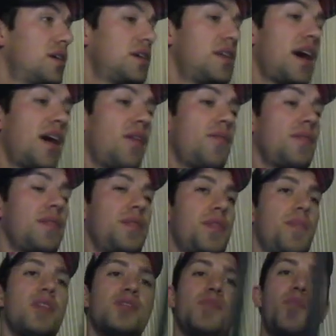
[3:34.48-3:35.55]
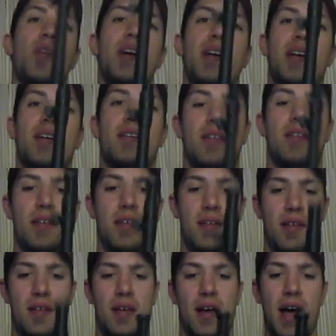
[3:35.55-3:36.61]
Now, the muzzle brake.
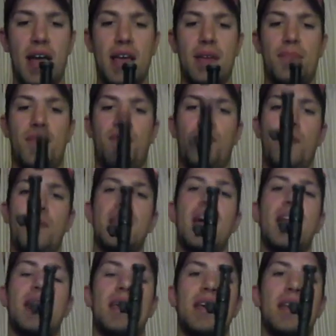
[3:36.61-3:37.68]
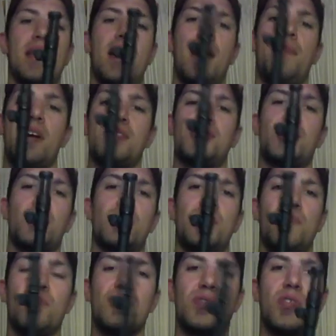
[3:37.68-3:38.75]
I am from Connecticut. I'm not sure what the
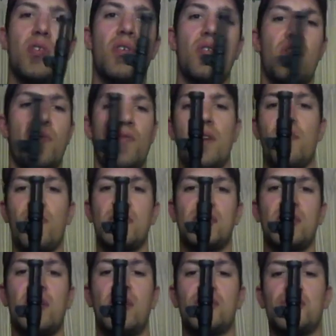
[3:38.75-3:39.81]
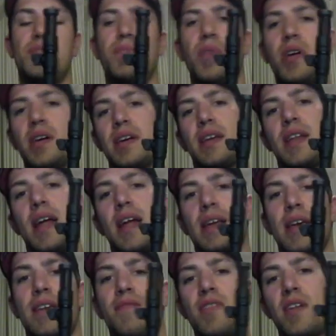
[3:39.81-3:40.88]
rules are around the rest of the country, but in
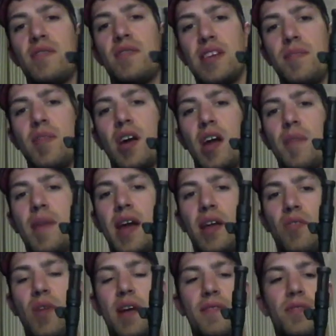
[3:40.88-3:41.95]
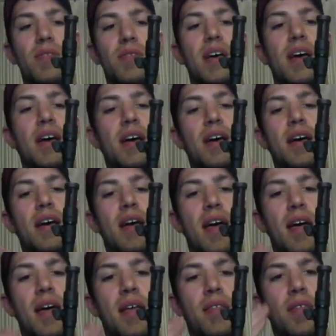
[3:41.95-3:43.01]
Connecticut, if you have a semi-automatic rifle,
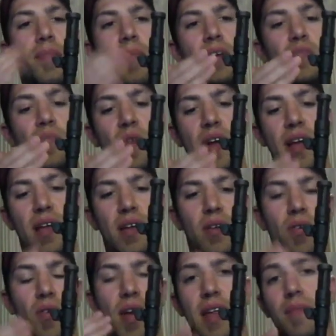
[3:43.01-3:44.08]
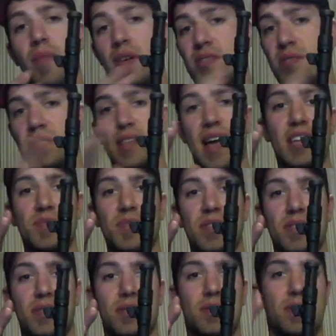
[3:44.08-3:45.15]
the muzzle brake or any muzzle attachment,
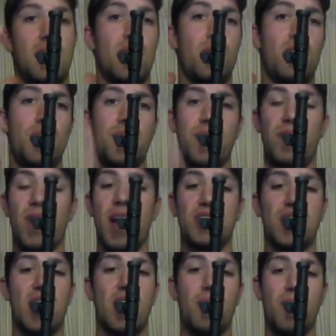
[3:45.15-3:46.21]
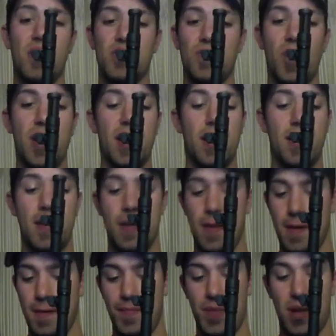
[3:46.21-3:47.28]
whether it be flashlight or muzzle brake,
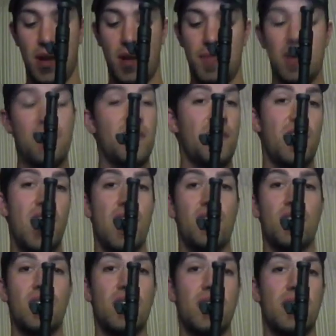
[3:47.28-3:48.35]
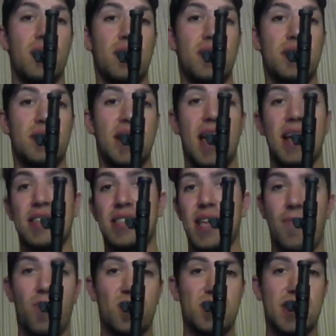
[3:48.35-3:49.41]
even if you have a tack
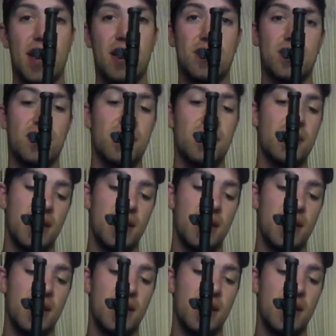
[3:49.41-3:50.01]
stamp for a silencer,